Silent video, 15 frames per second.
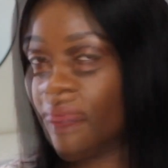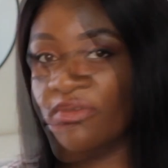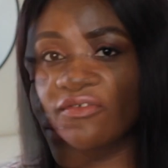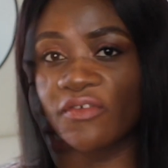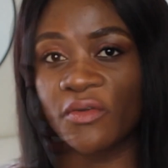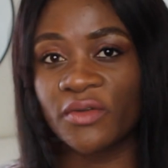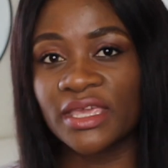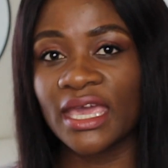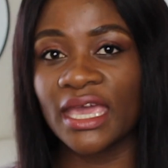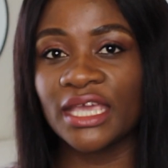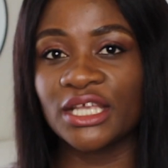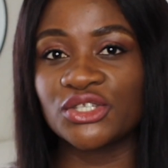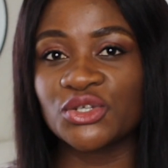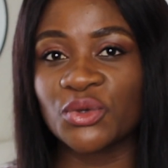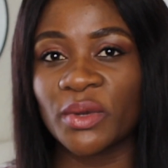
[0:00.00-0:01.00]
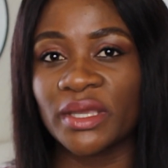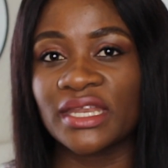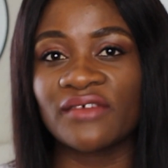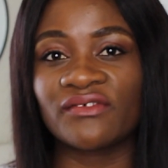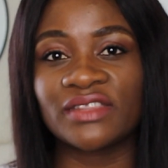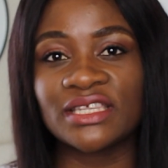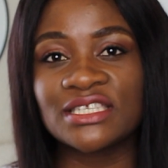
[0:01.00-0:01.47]
before we get into it,
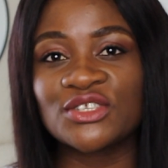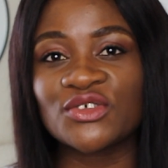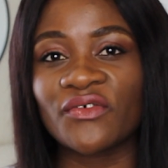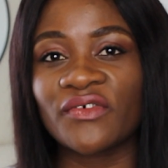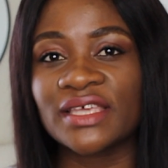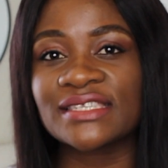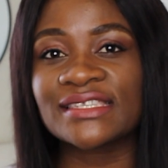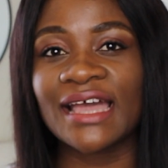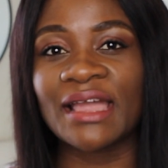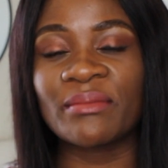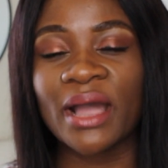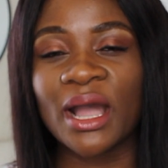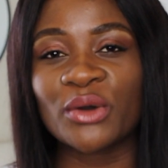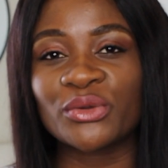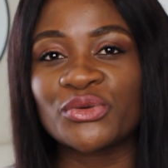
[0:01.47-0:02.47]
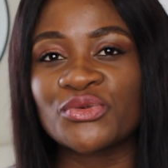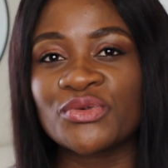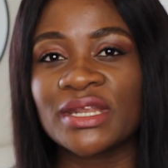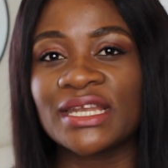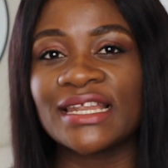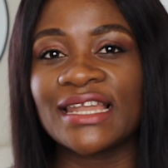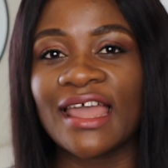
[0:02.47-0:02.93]
if this is your first time, I would
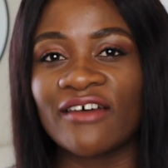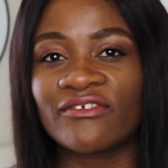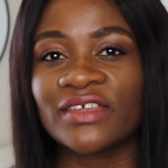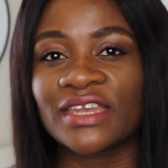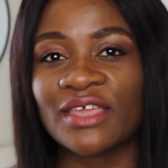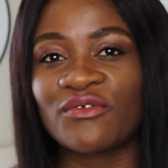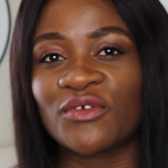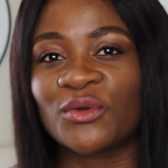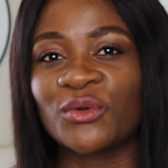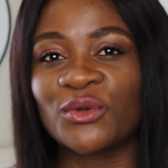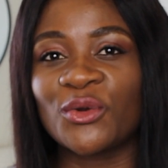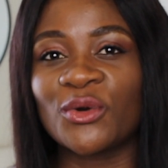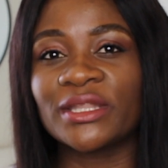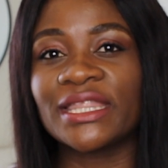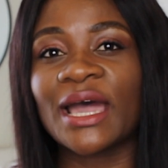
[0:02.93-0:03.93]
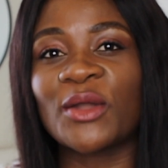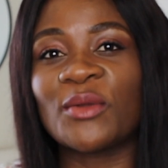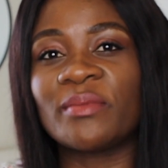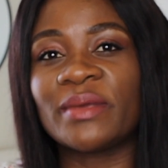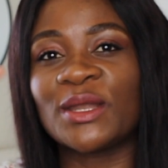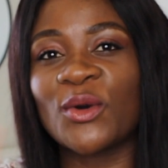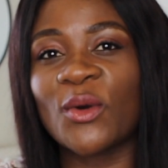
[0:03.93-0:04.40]
really love it if you could go
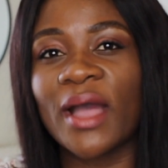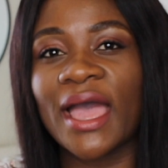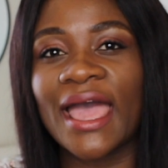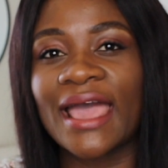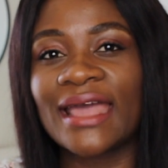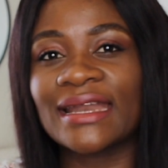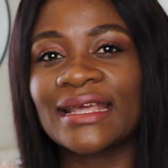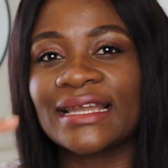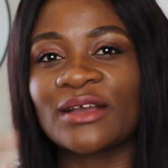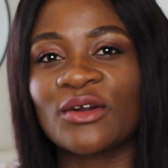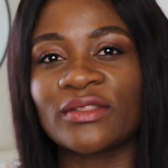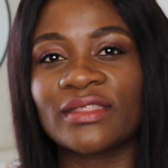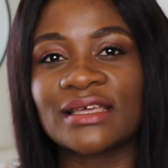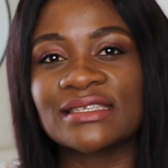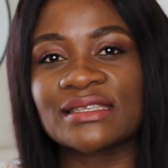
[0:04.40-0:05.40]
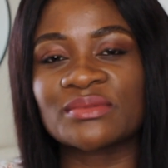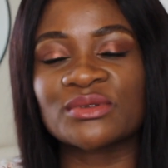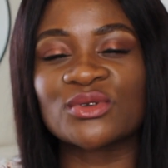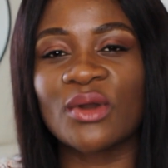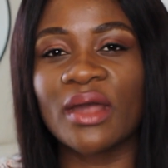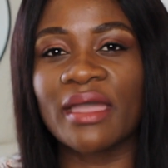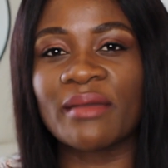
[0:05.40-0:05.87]
down below and click on that
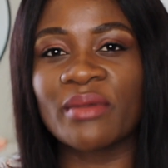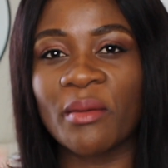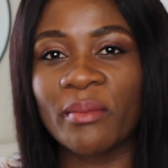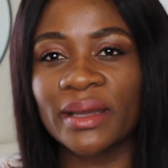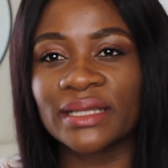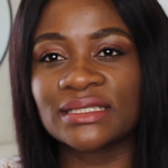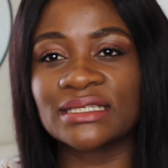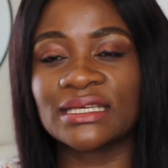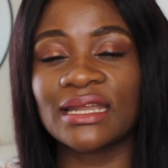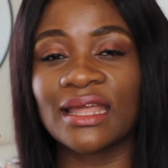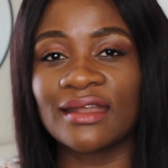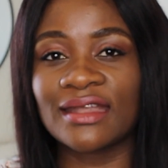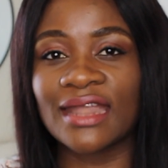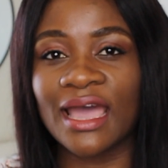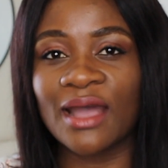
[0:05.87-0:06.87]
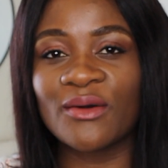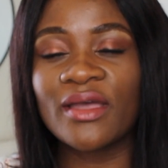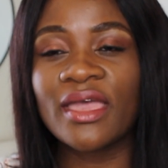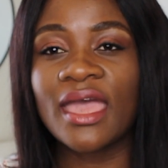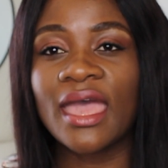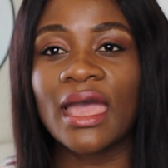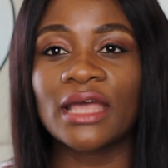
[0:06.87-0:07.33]
subscribe button now,
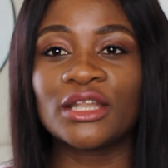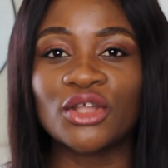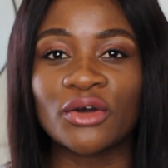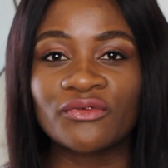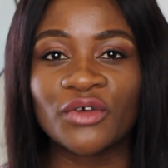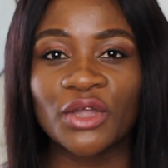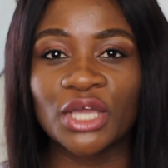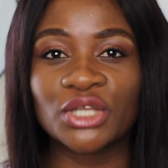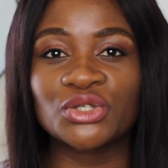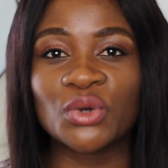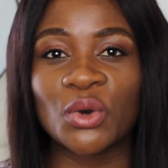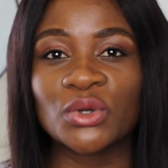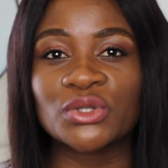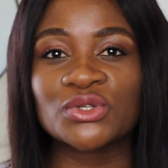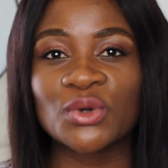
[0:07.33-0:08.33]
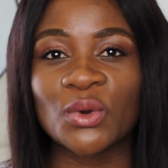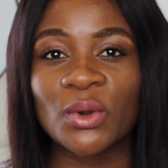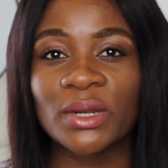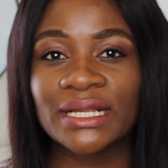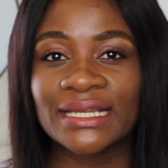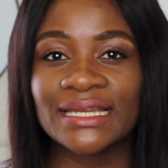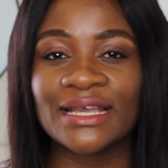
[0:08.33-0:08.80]
and don't forget to
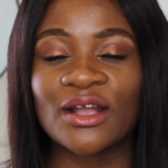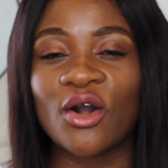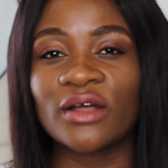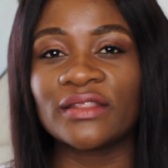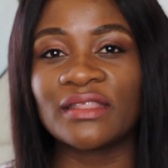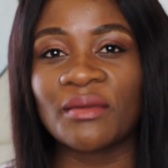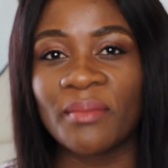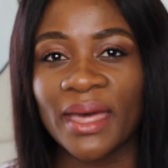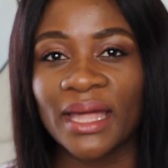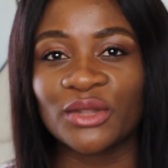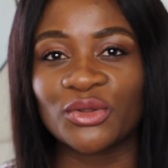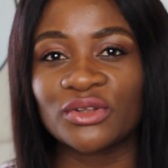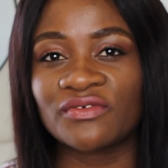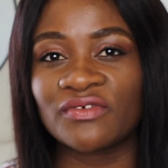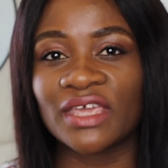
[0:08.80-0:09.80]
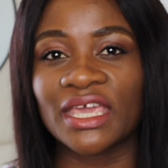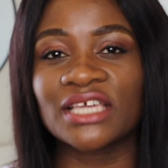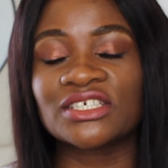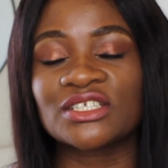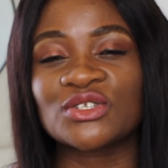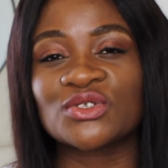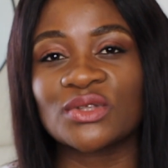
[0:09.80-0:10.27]
also click on the bell
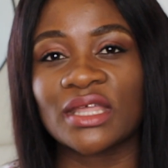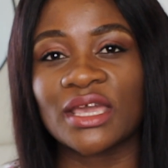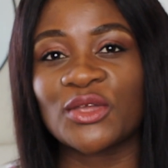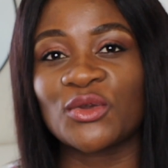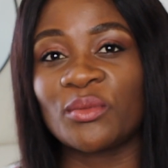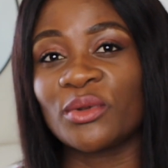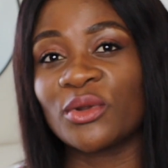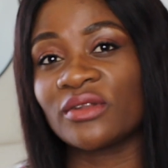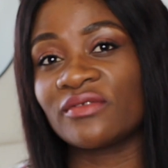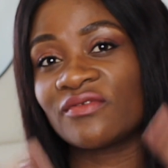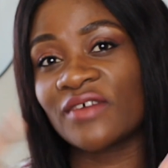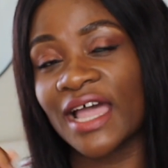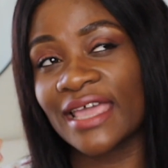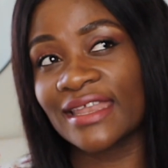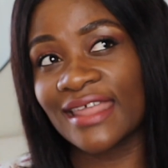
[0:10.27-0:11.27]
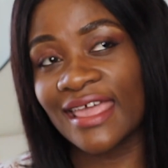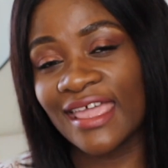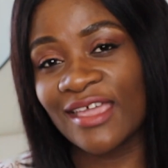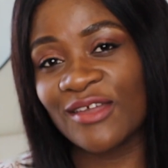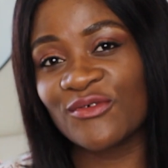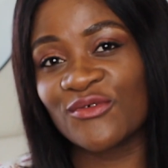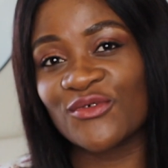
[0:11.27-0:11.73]
notification so that you'll be notified
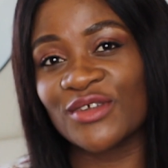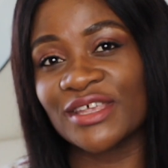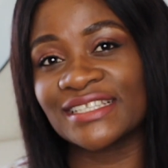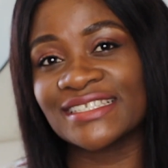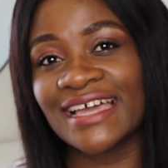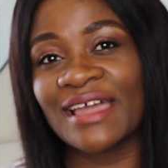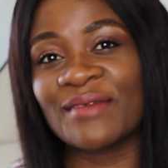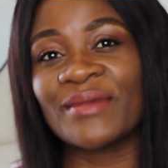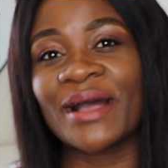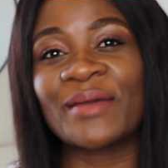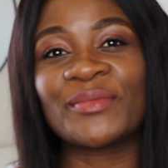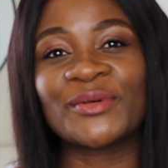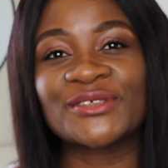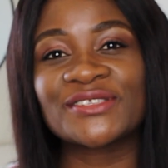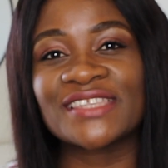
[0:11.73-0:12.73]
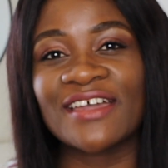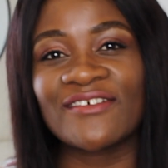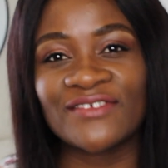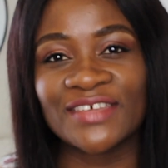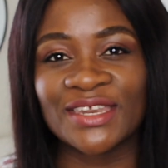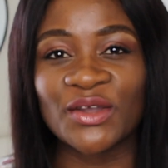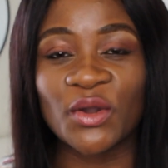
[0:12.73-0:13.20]
every time I post a
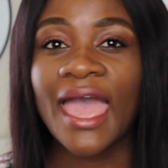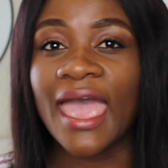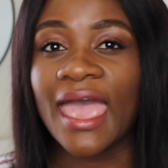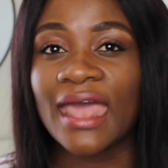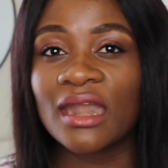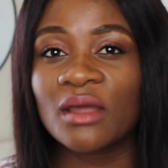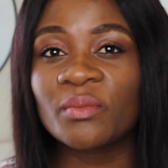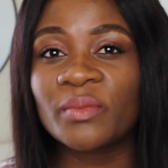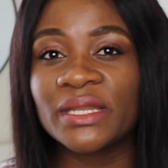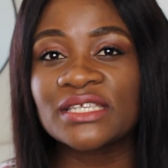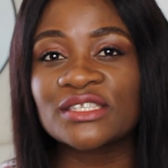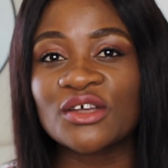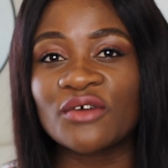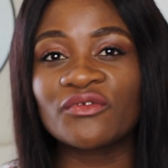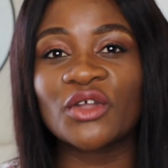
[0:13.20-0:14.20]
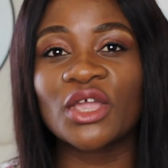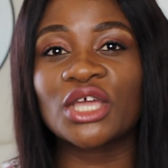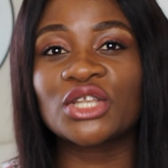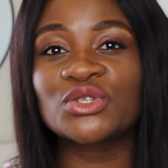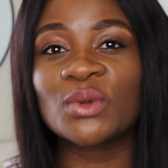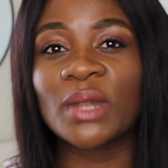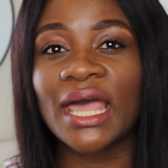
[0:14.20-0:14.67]
video. And please don't
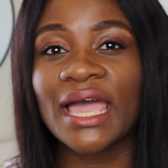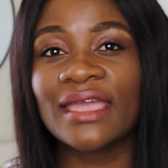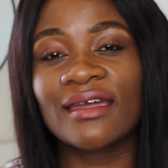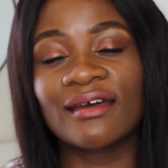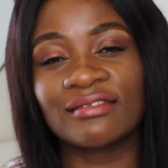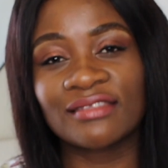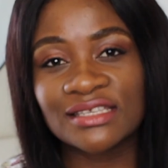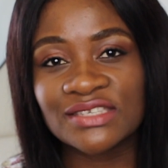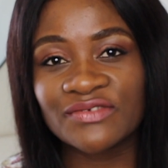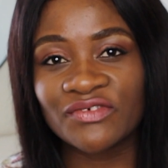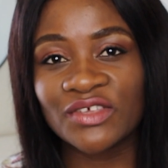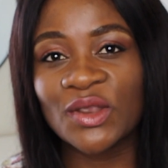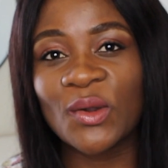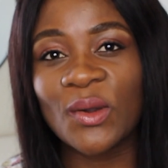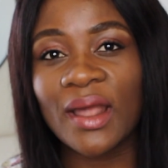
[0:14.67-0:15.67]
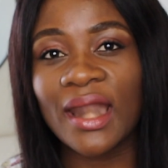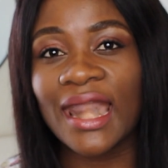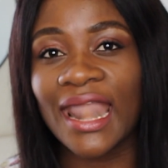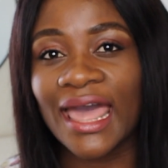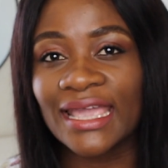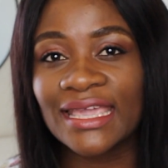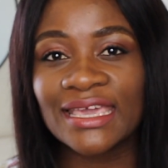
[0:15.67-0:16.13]
forget to like this video.
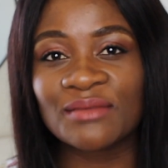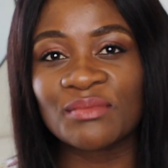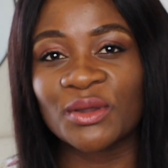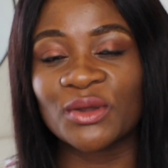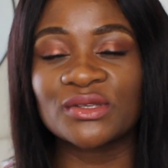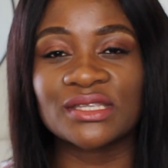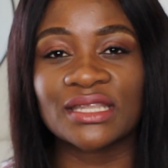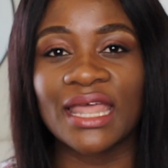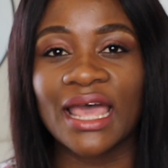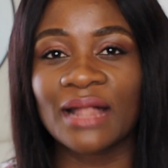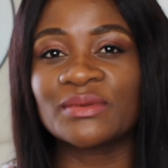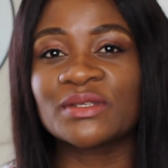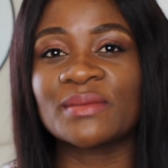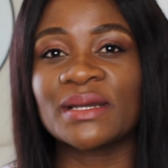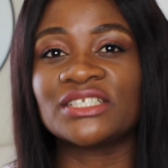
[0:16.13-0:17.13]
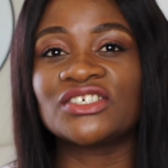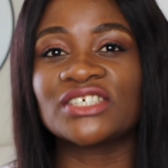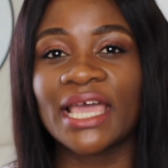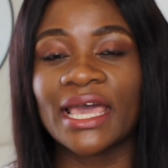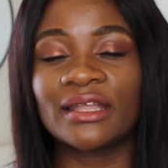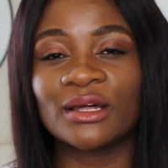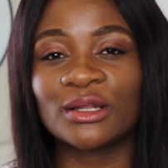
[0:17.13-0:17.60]
Like it because it helps my
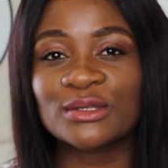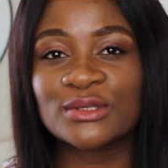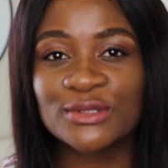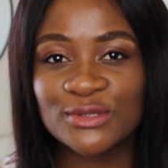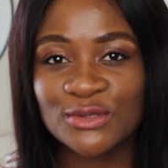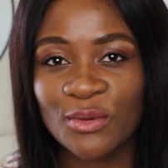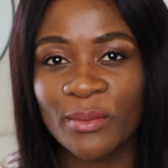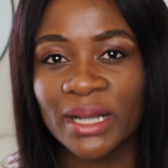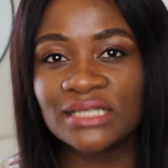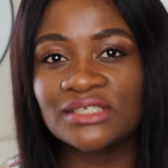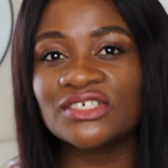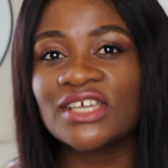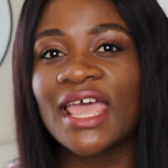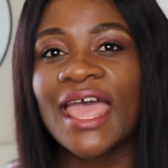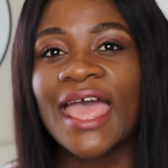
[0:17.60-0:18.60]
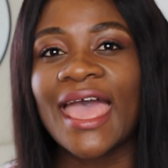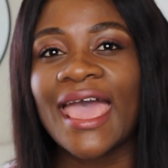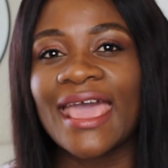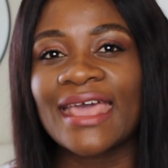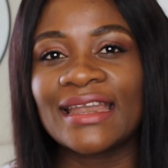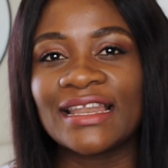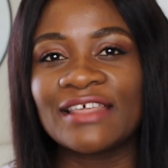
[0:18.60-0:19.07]
channel so much,
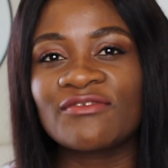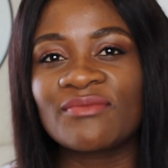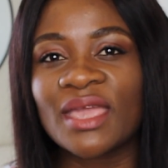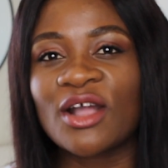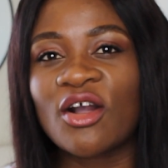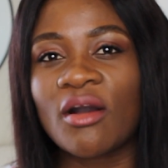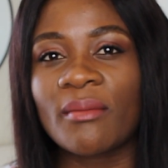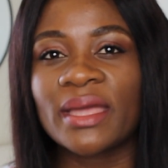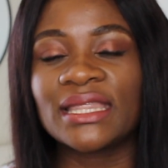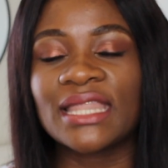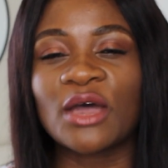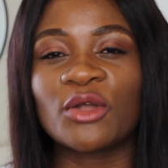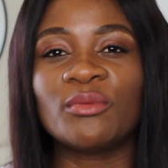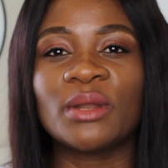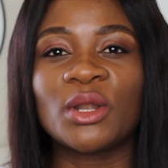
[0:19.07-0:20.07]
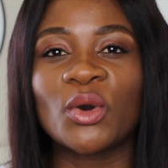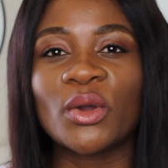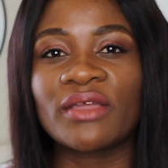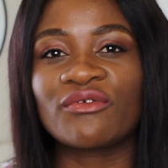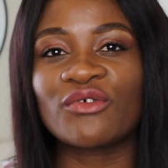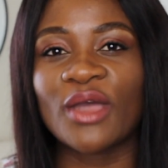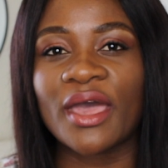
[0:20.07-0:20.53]
and leave me a comment down below
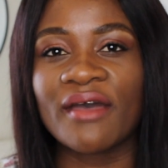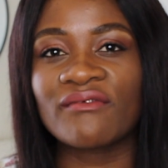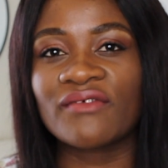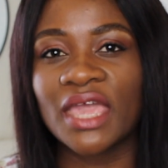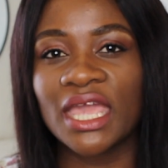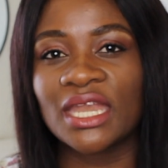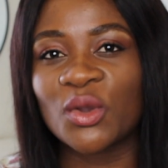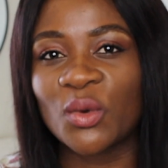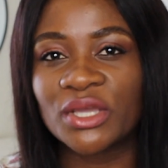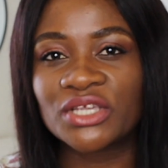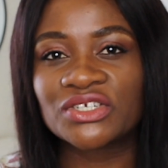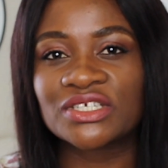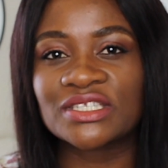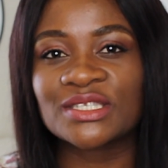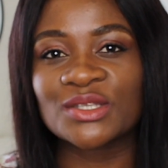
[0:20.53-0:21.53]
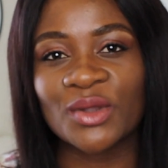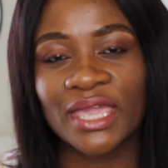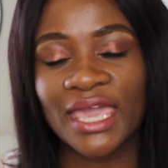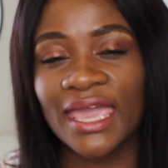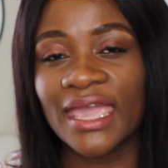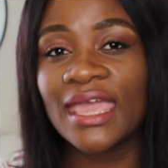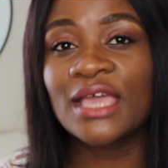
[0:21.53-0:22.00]
if you have any questions.
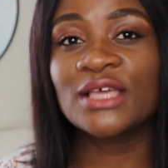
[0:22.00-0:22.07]
Okay,